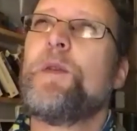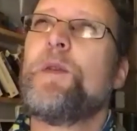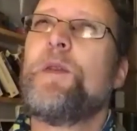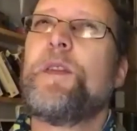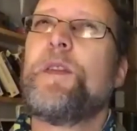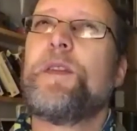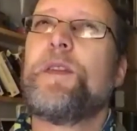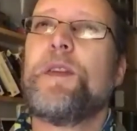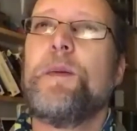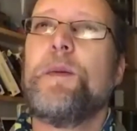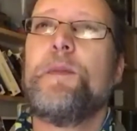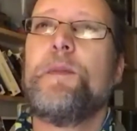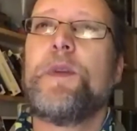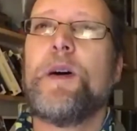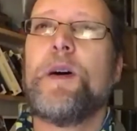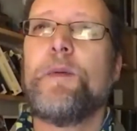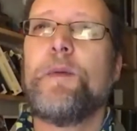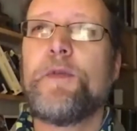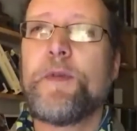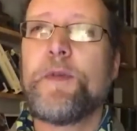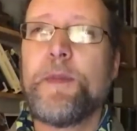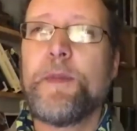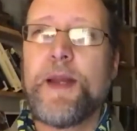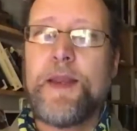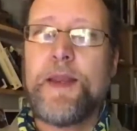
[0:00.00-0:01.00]
summed up
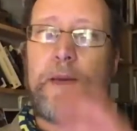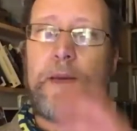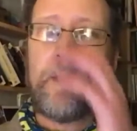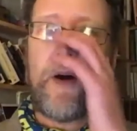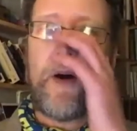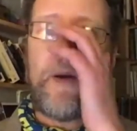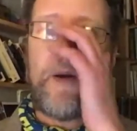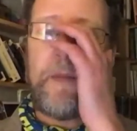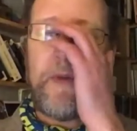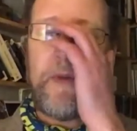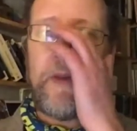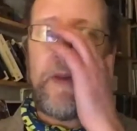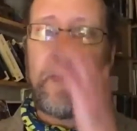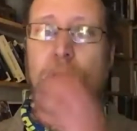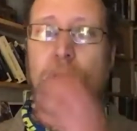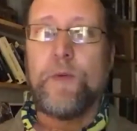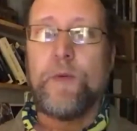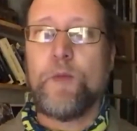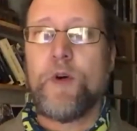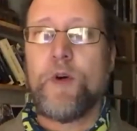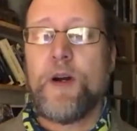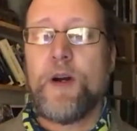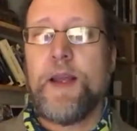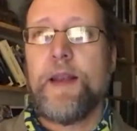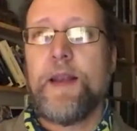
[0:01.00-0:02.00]
for me the moment that
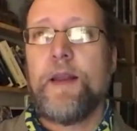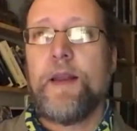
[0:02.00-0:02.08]
we're in.